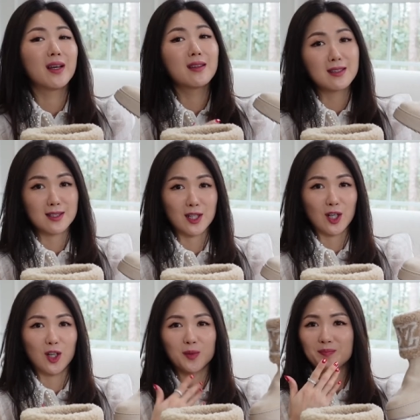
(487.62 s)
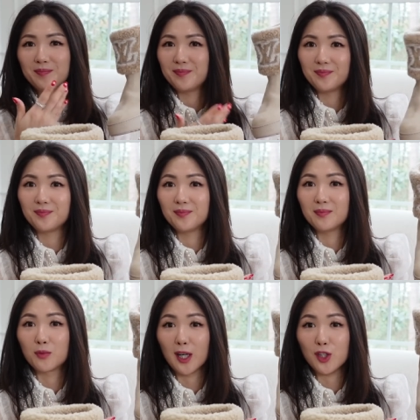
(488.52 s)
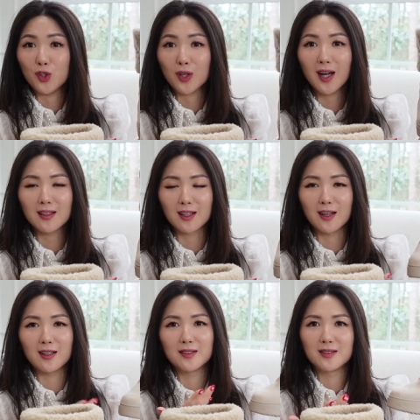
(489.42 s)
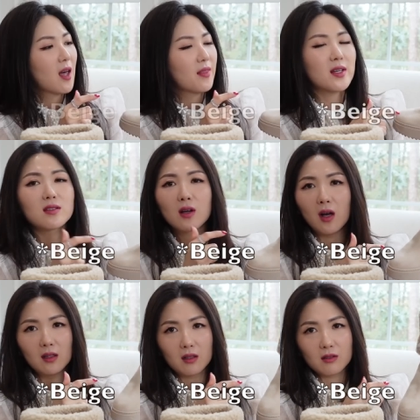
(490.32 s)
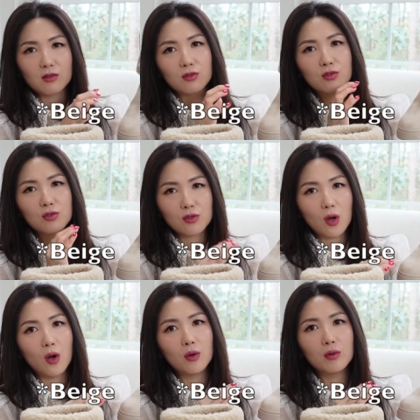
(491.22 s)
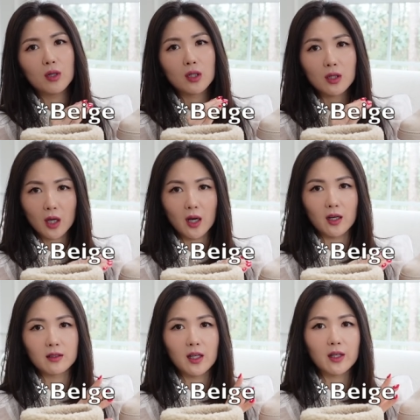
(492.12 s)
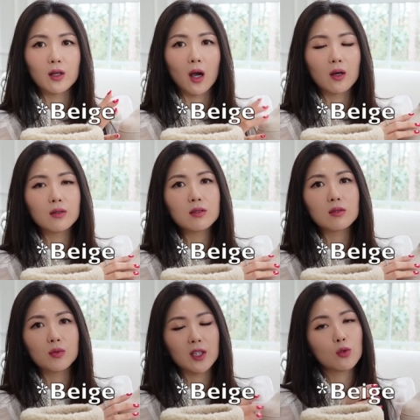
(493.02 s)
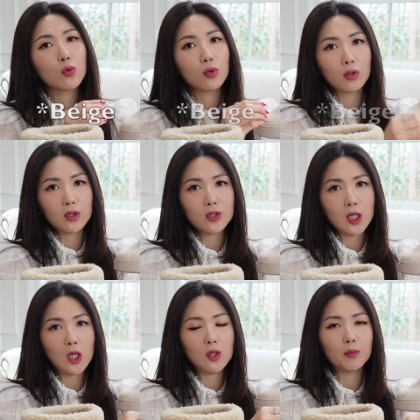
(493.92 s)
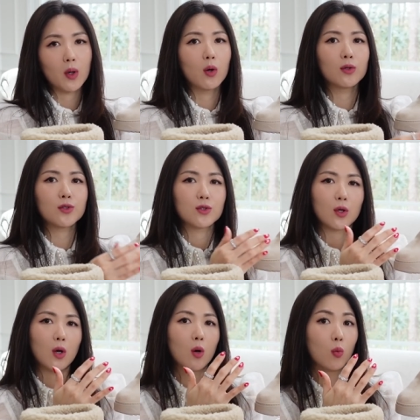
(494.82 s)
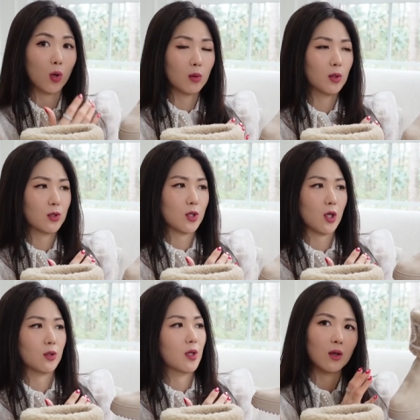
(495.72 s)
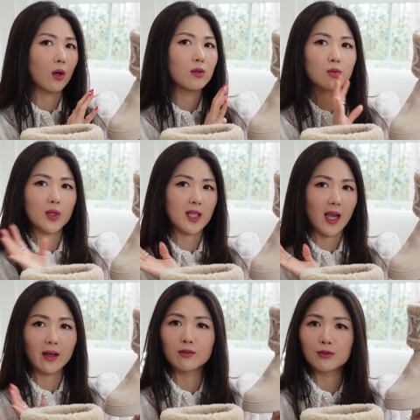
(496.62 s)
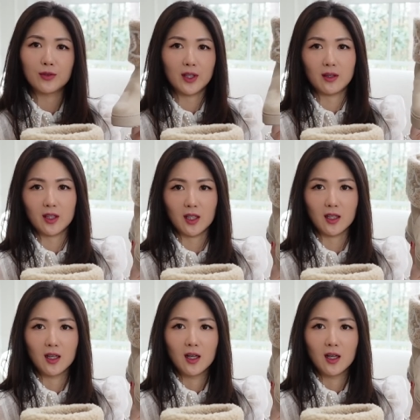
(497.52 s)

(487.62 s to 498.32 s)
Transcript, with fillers: This year, brand new color. This color is just so good. It goes with cooler tone, but also warmer tone. It goes with everything.